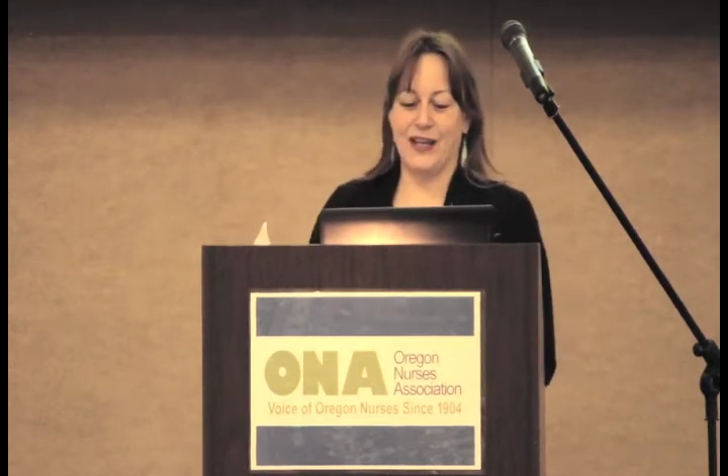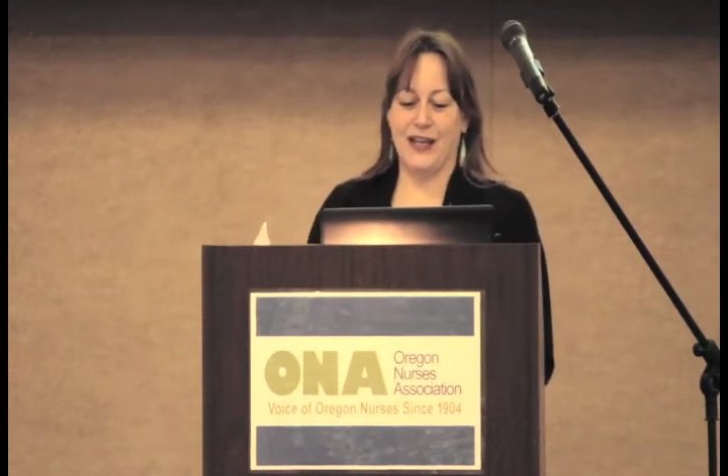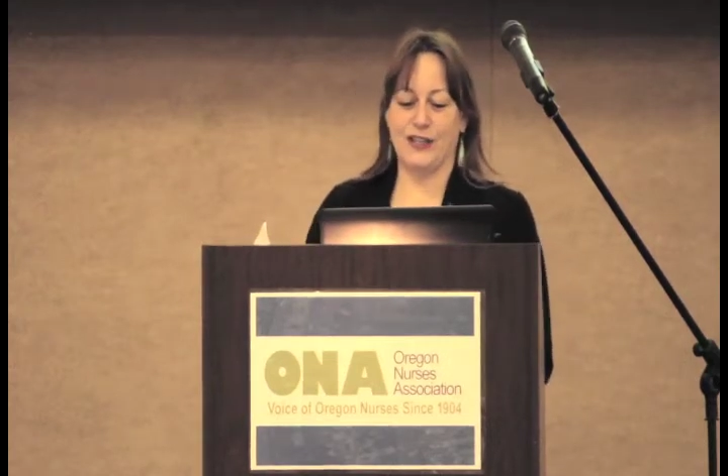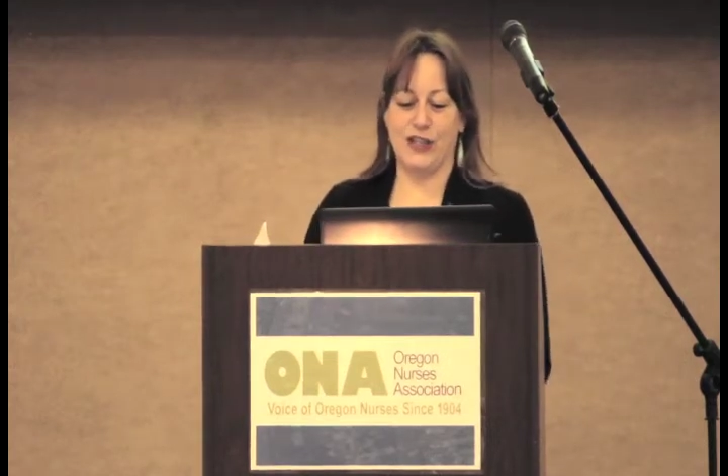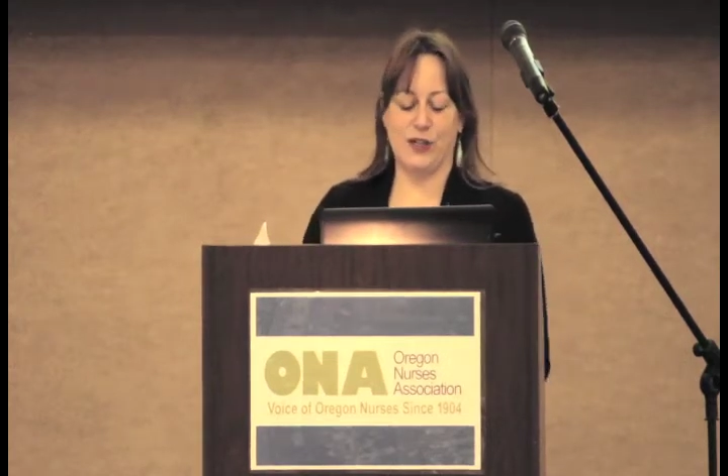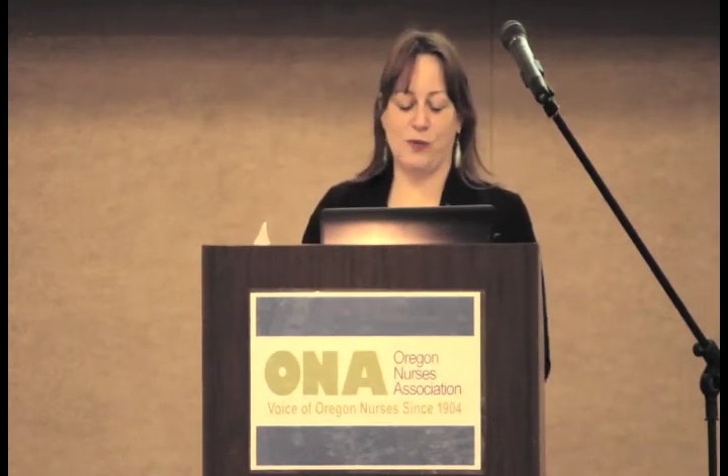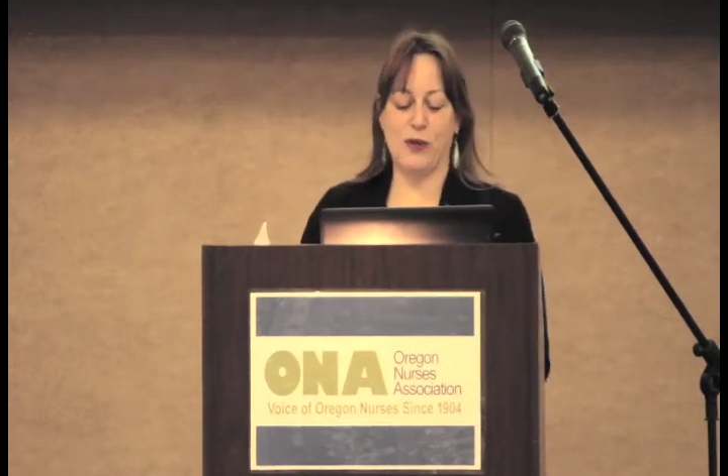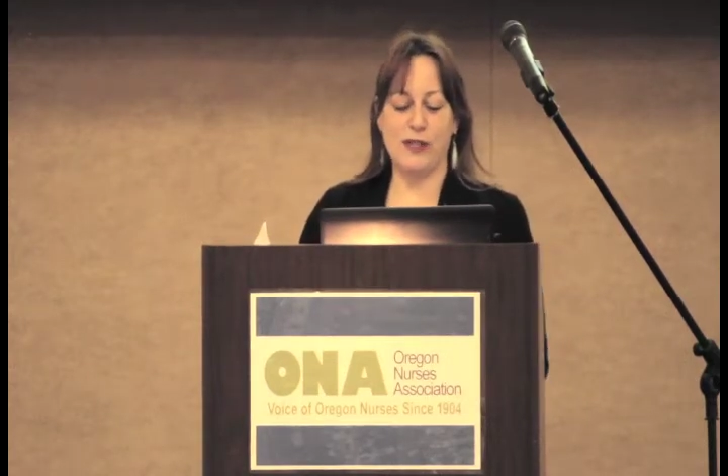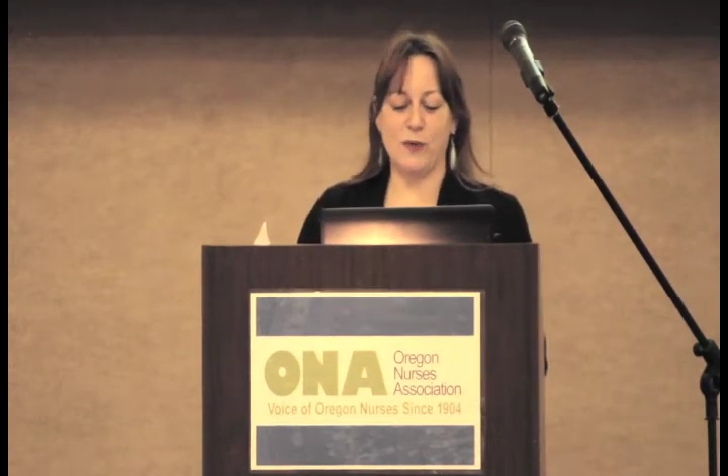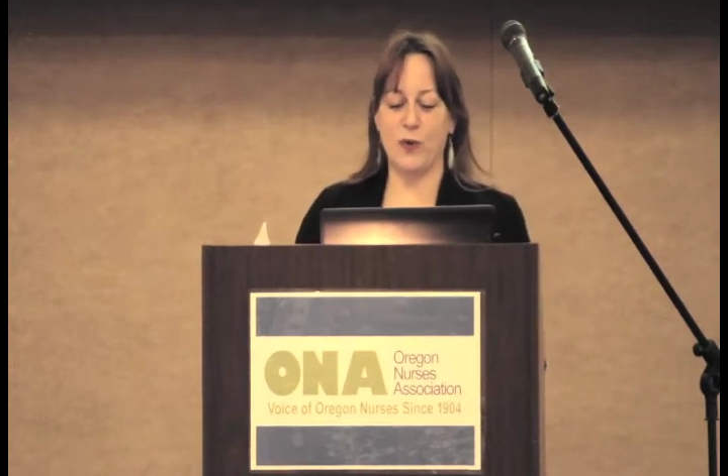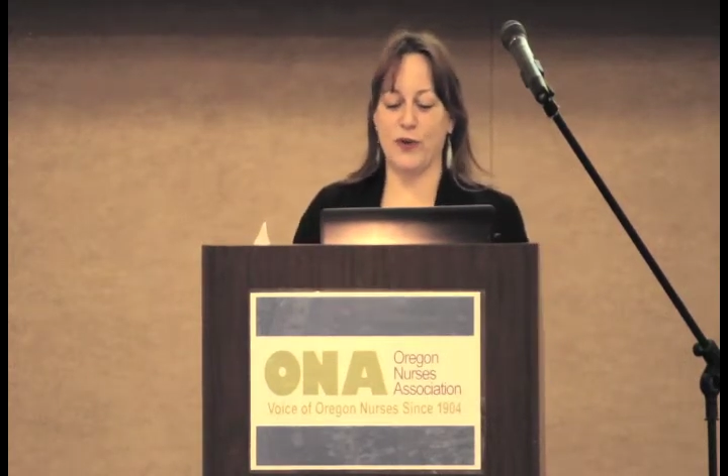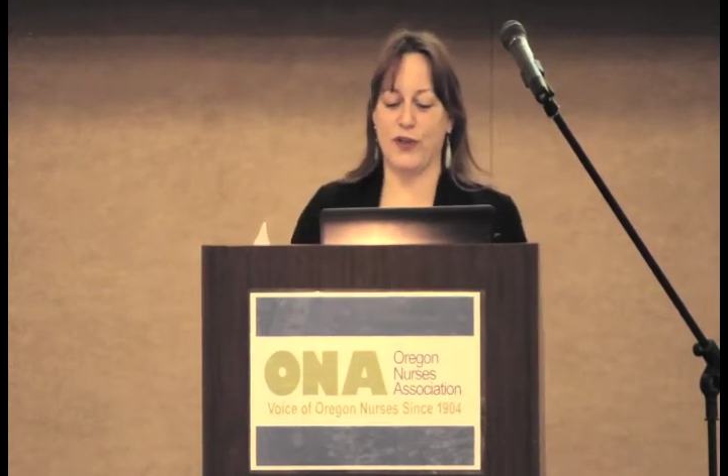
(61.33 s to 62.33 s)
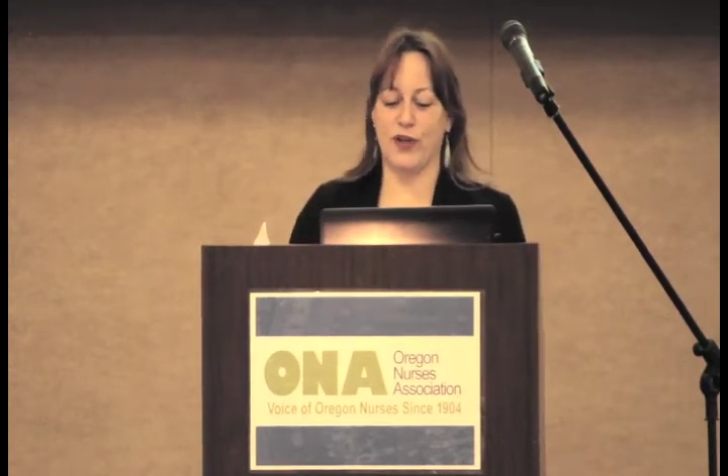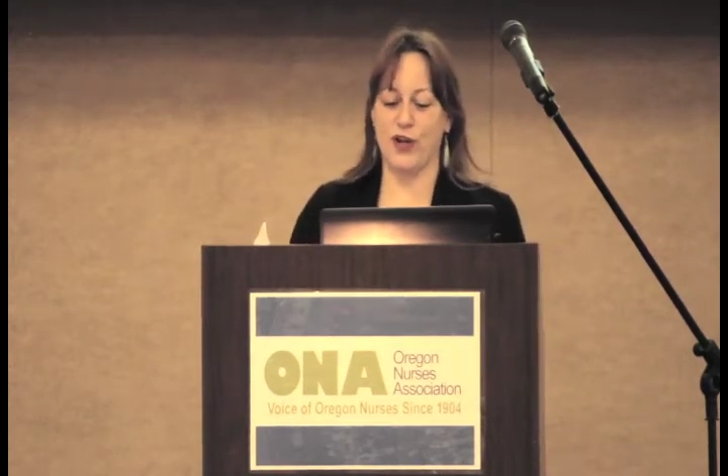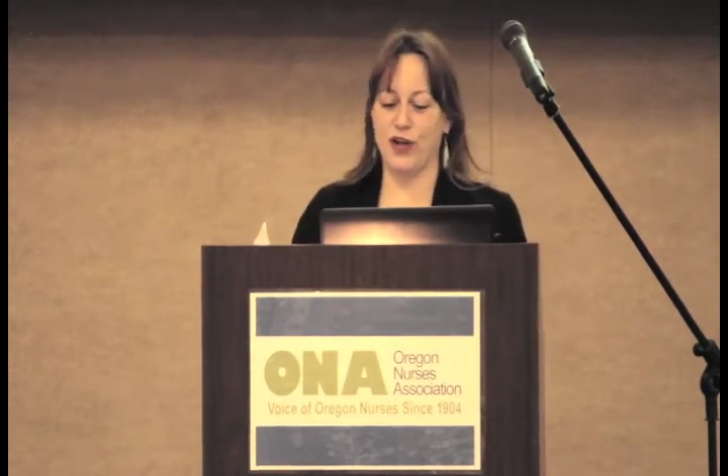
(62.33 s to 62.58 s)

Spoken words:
It just wasn't worth the